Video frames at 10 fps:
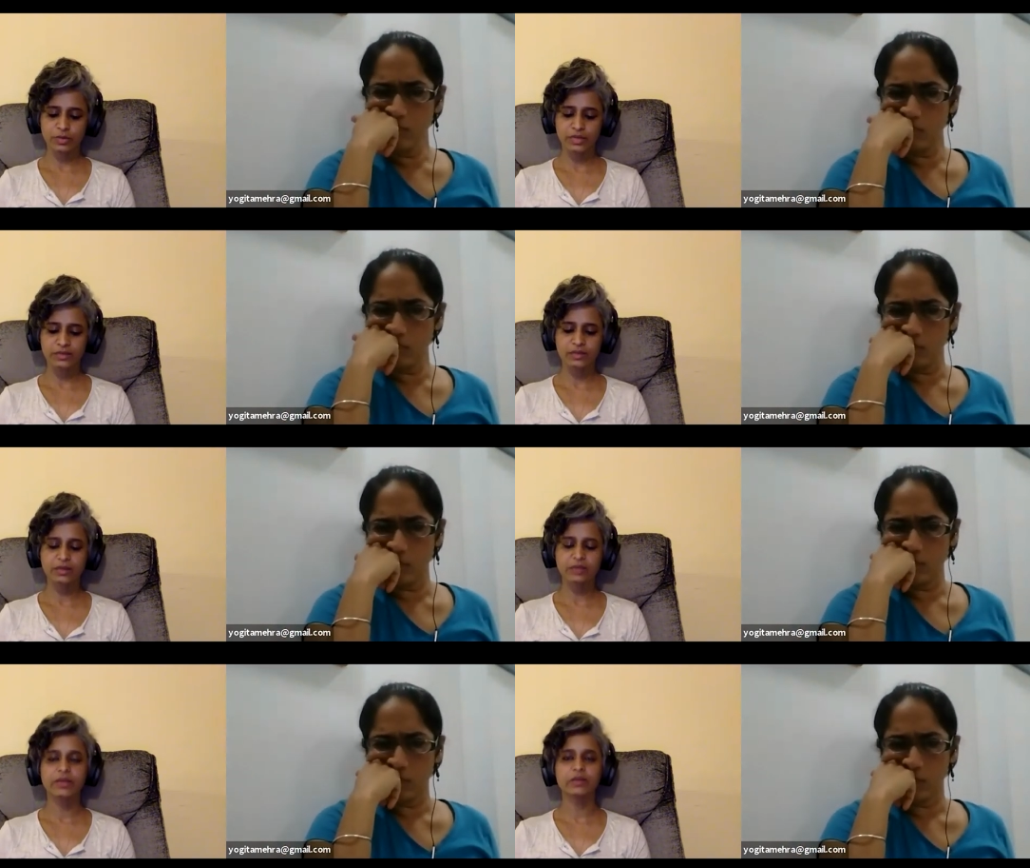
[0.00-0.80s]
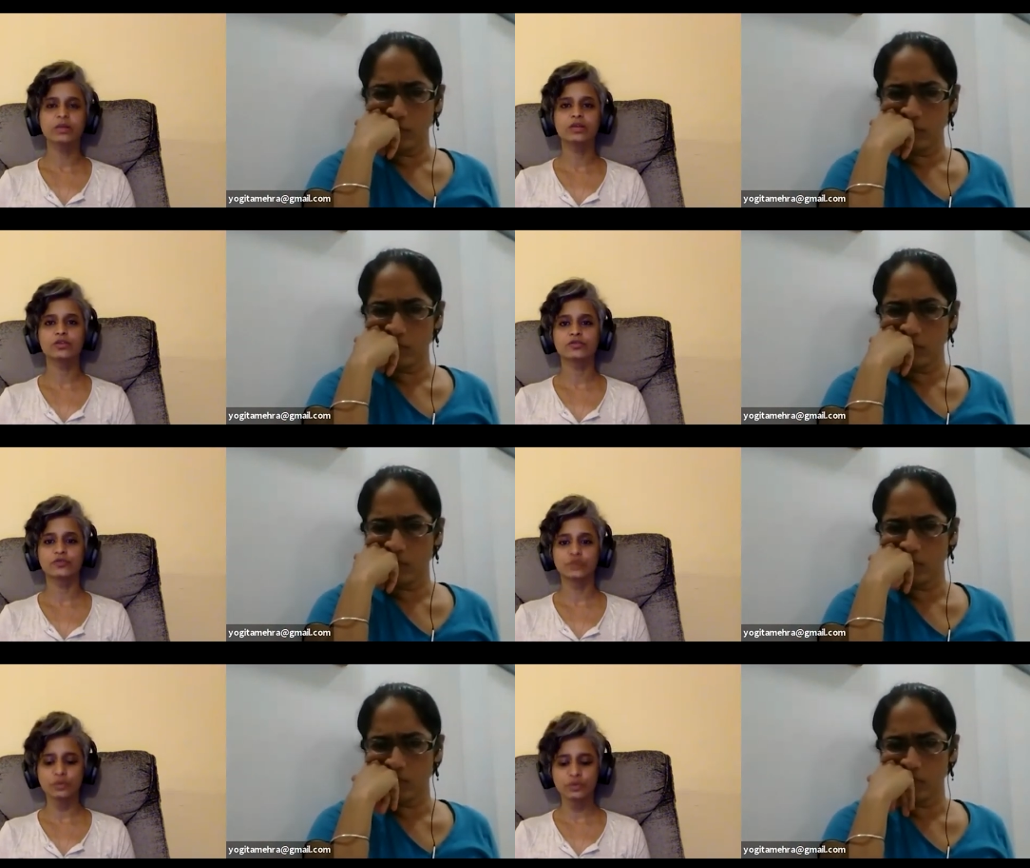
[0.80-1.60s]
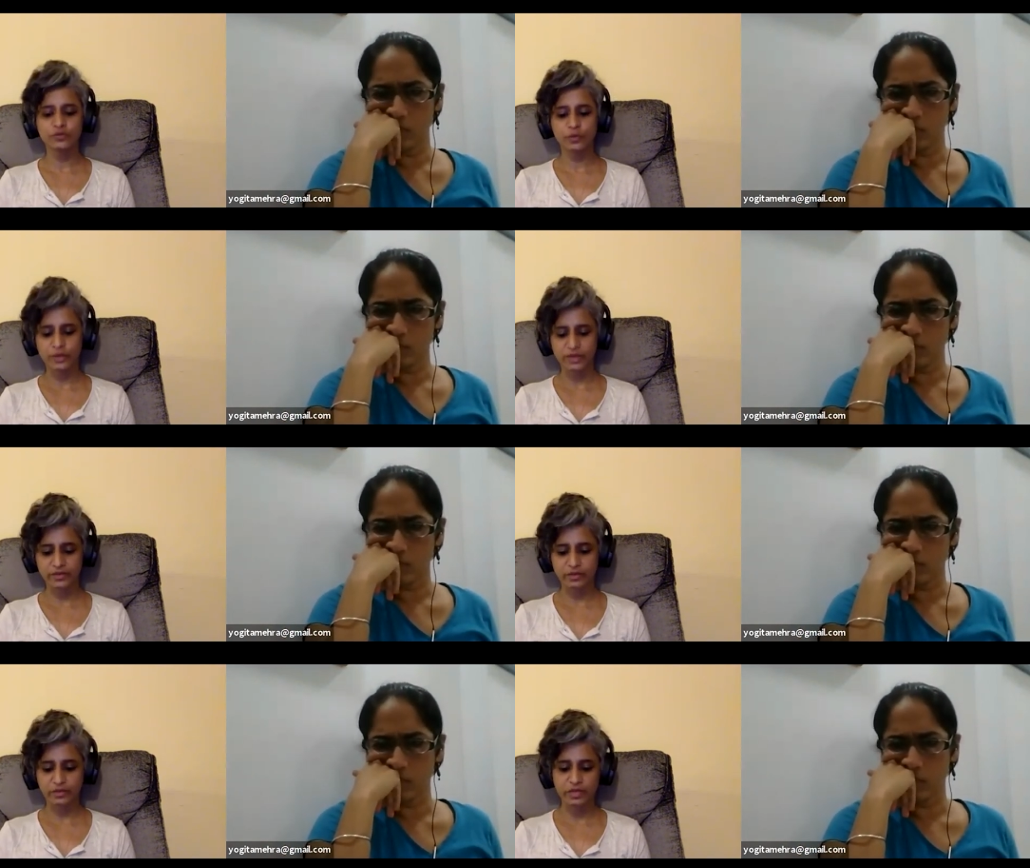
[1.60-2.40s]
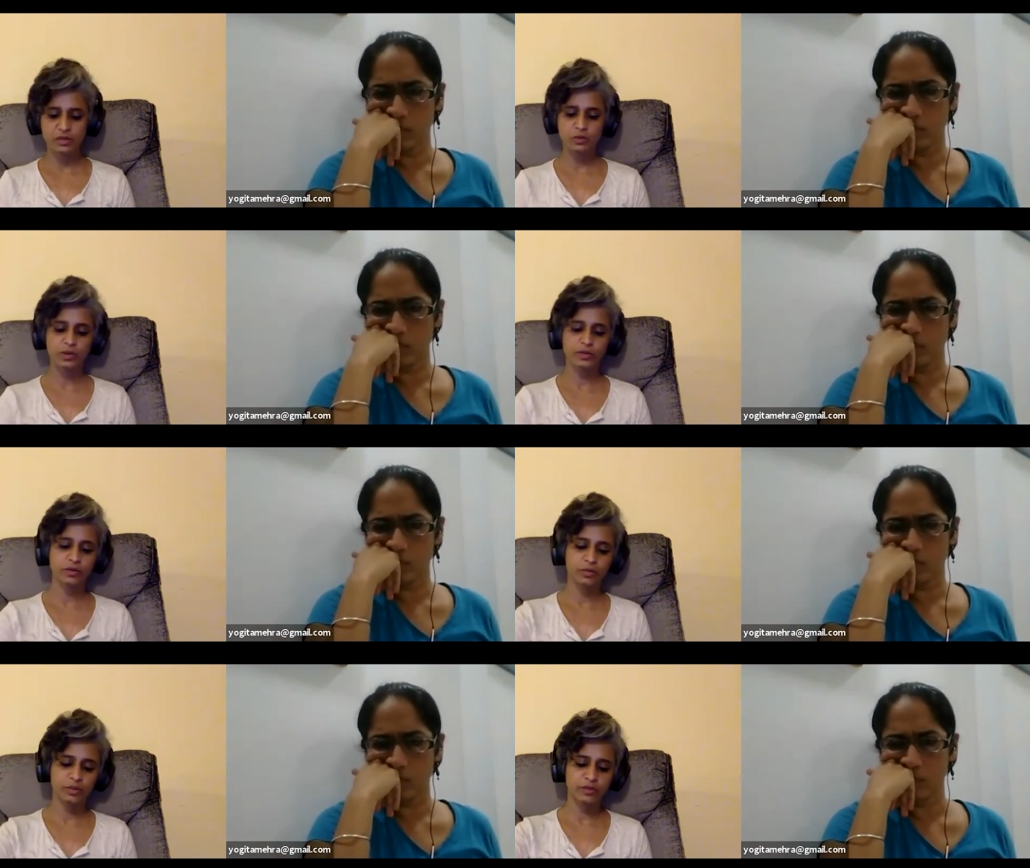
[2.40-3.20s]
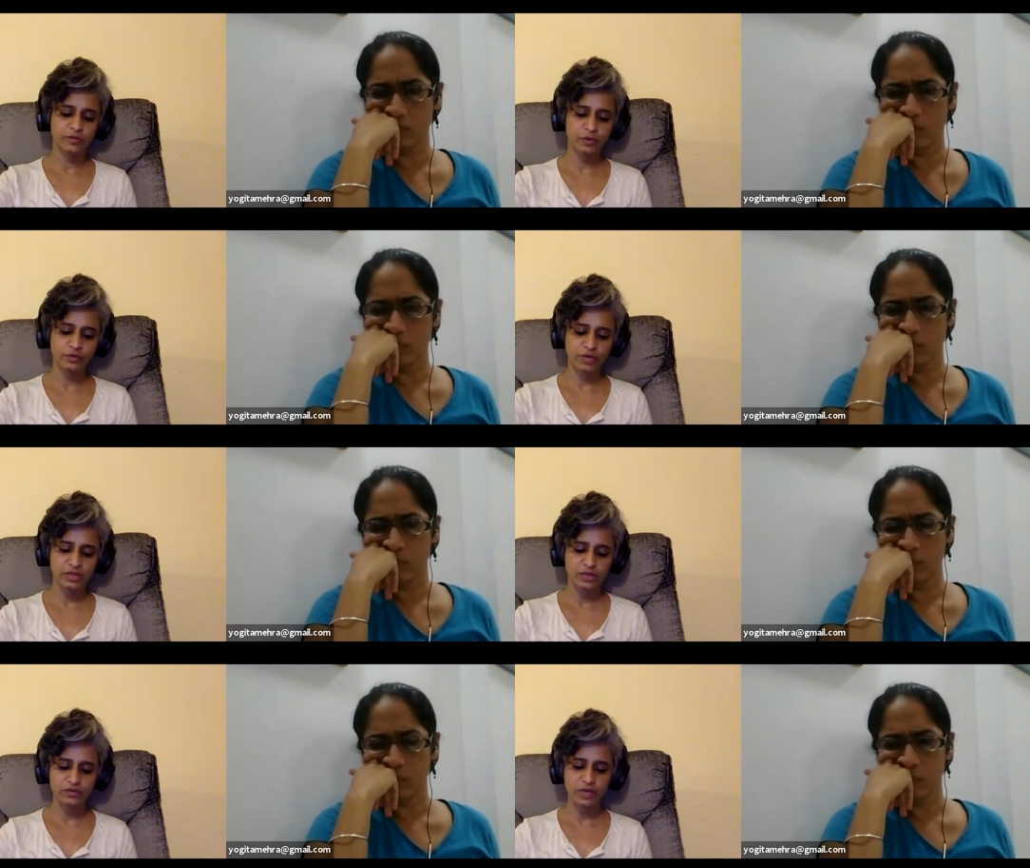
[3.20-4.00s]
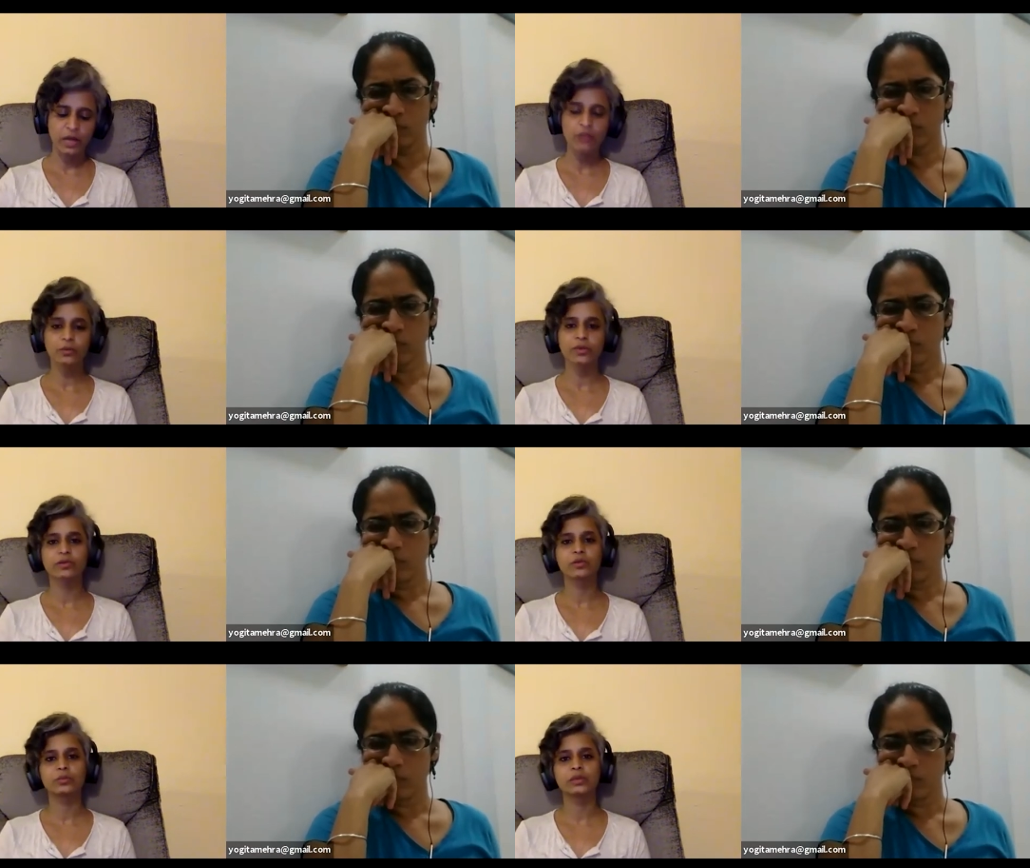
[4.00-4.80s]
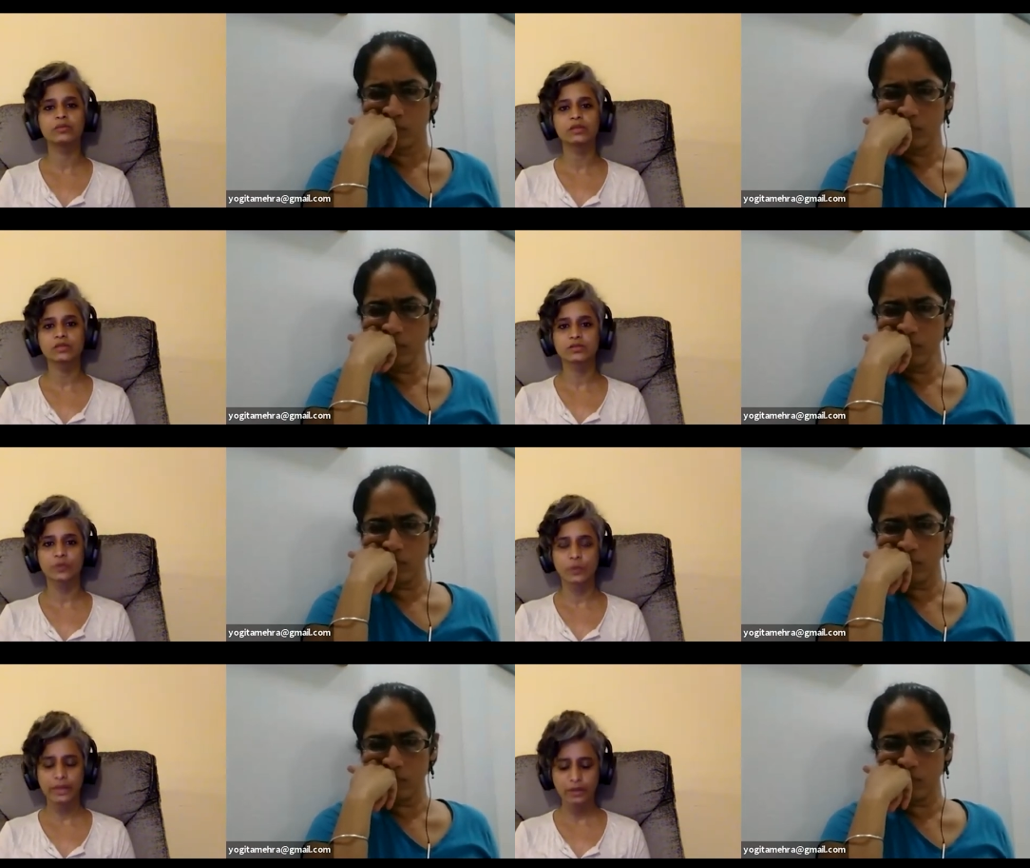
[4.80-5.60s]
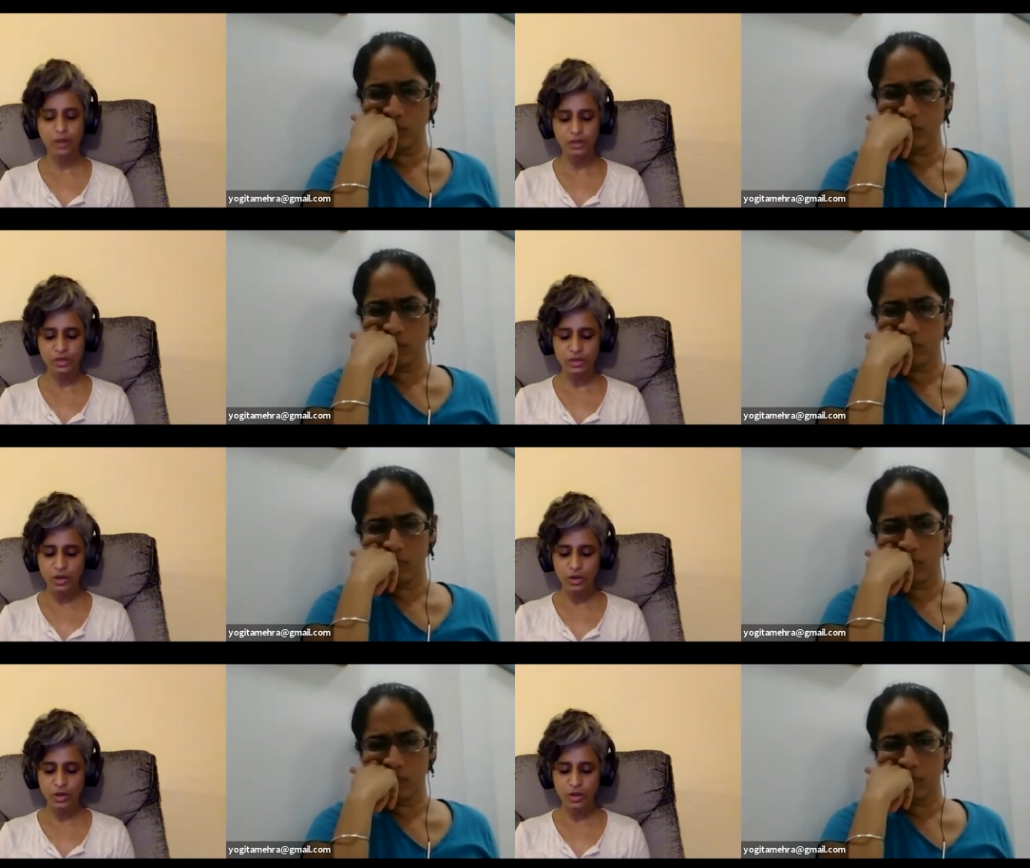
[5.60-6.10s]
Speaker 1: basically regulate your food for whatever reason, whether it be for reasons of health, whether it be reasons for weight loss,